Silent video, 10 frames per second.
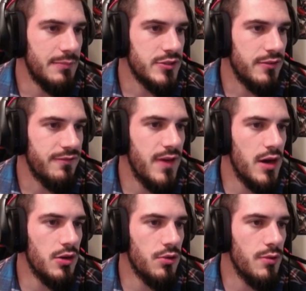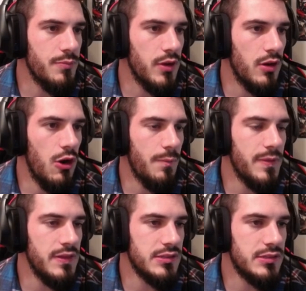So Feral Group, you're going to
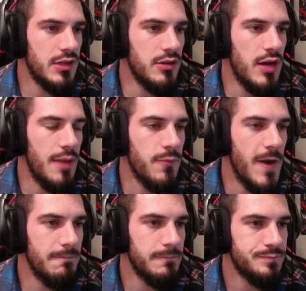open this sucker up, right?